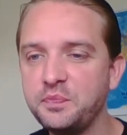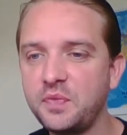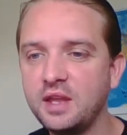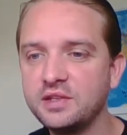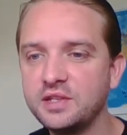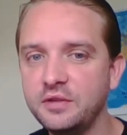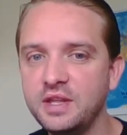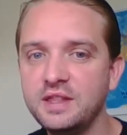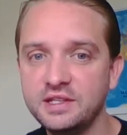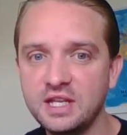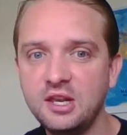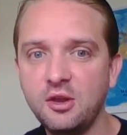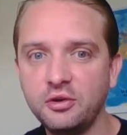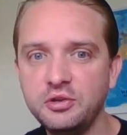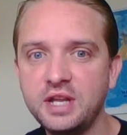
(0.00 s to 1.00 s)
that there's a
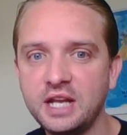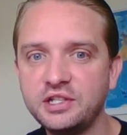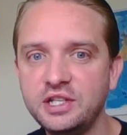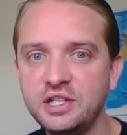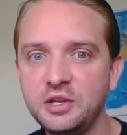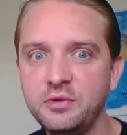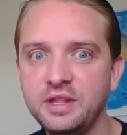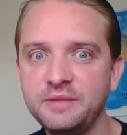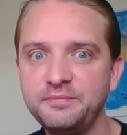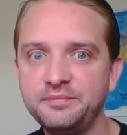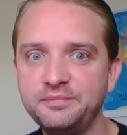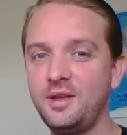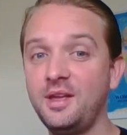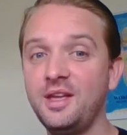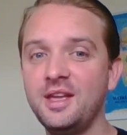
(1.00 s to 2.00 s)
lot you can actually do with it.
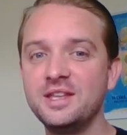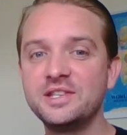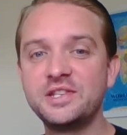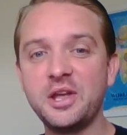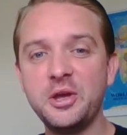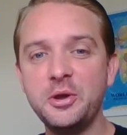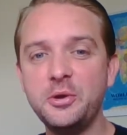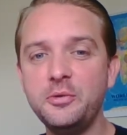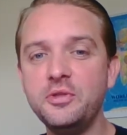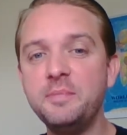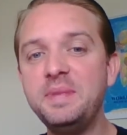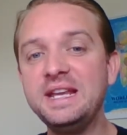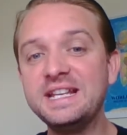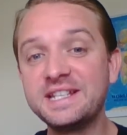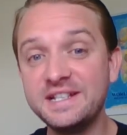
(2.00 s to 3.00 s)
So the
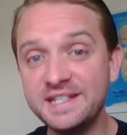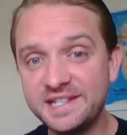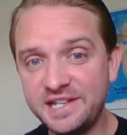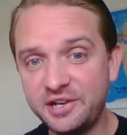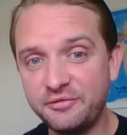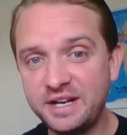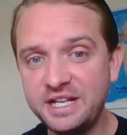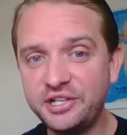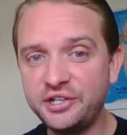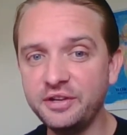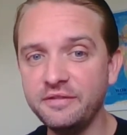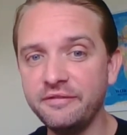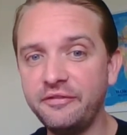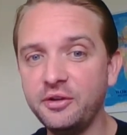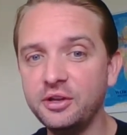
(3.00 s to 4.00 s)
biggest
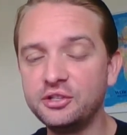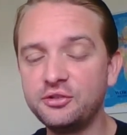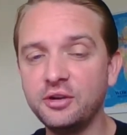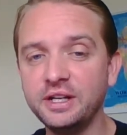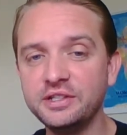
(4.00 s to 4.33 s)
consideration for trying